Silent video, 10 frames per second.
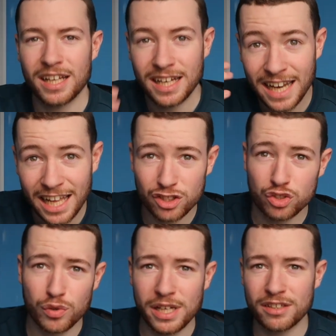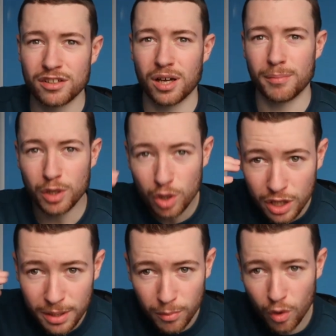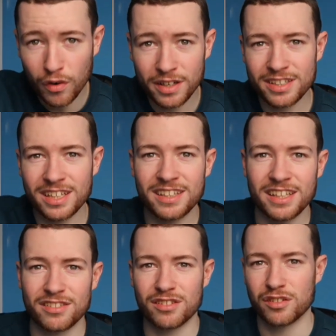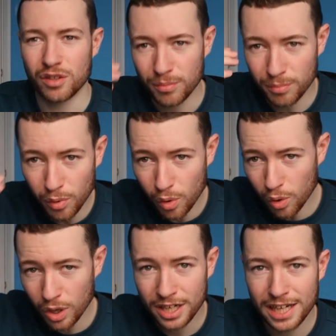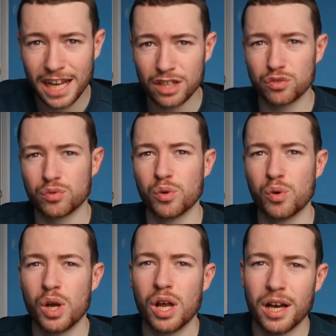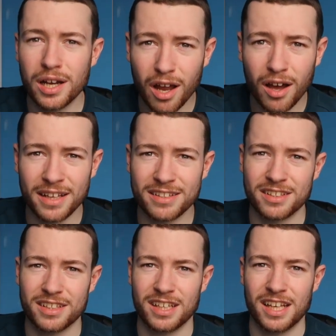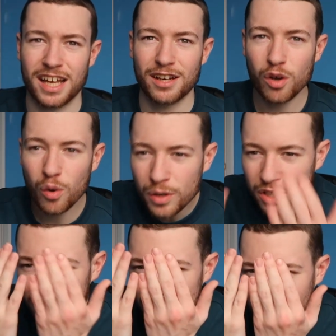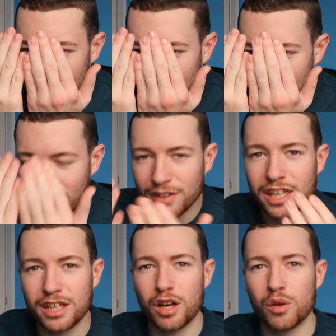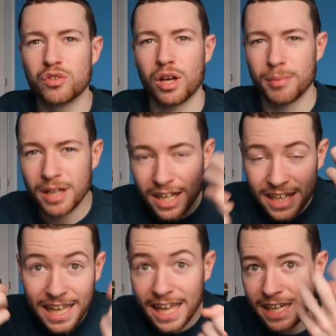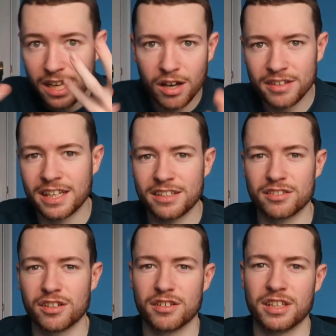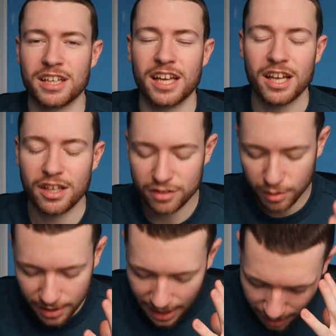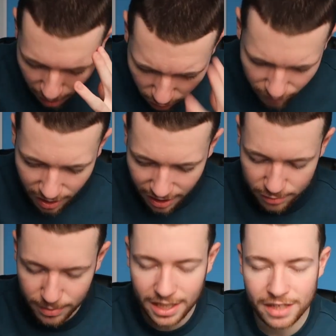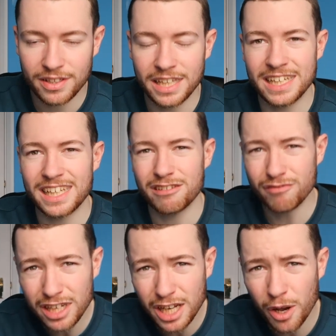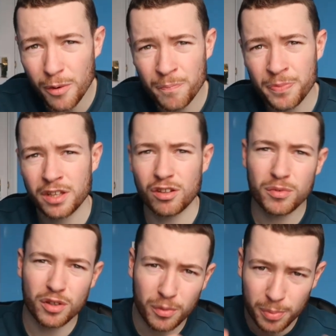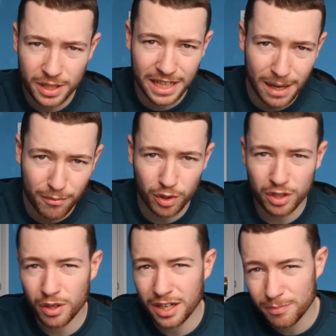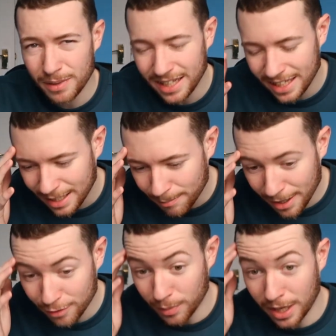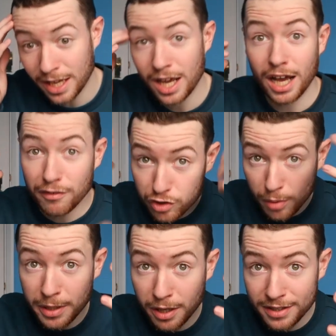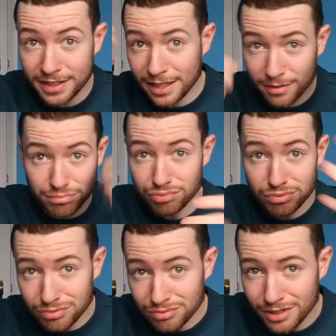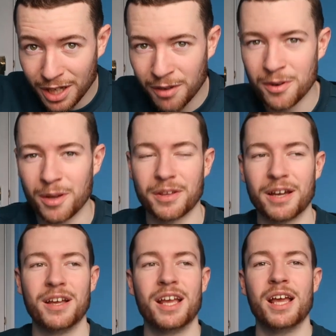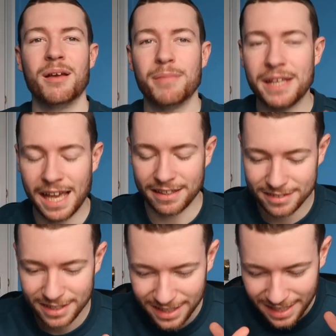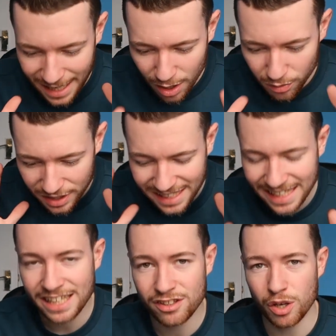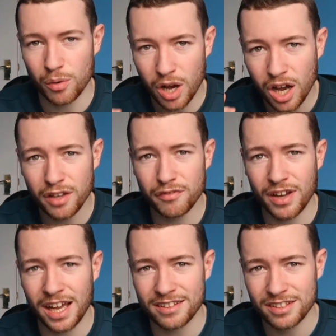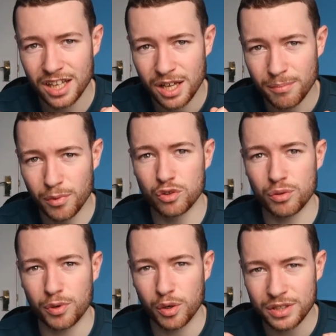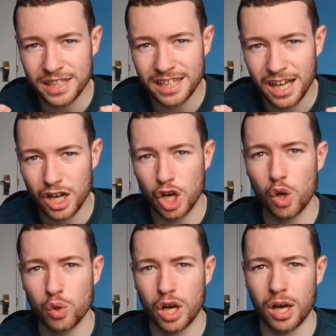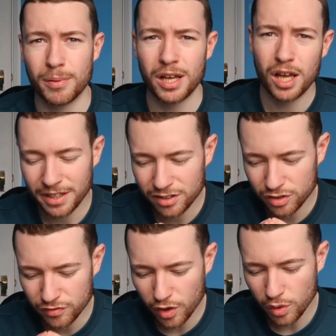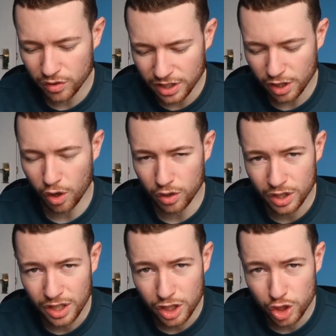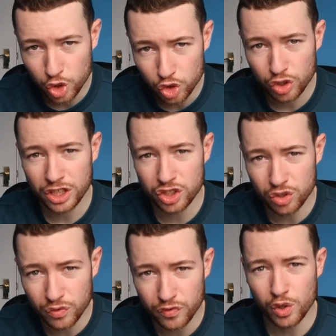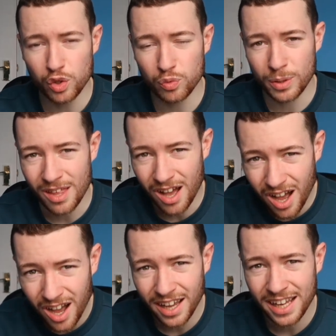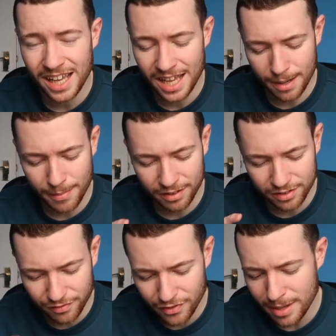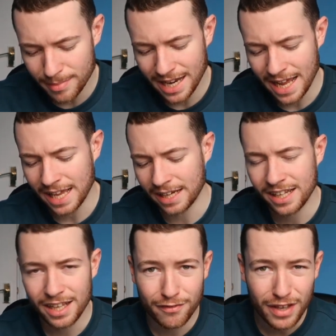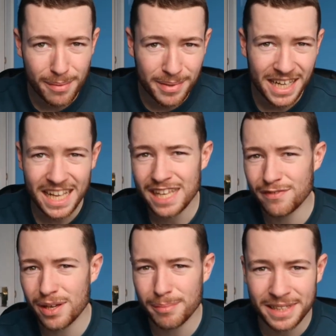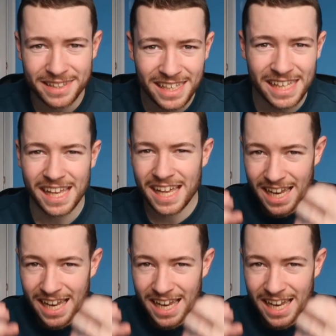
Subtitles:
less screen time, looking more into the distance, more natural light, and not always just staring at everything close up, getting the eyes exercising. So yeah, hopefully I explained everything in this video. Sometimes I put the camera on and don't explain it in the best way. I have so many ideas and you know, it all comes out. But yes, healthy keto, high fat, moderate protein, low carb. It's just focusing on nutritional foods with high amounts of vitamin A and vitamin E, vitamin D,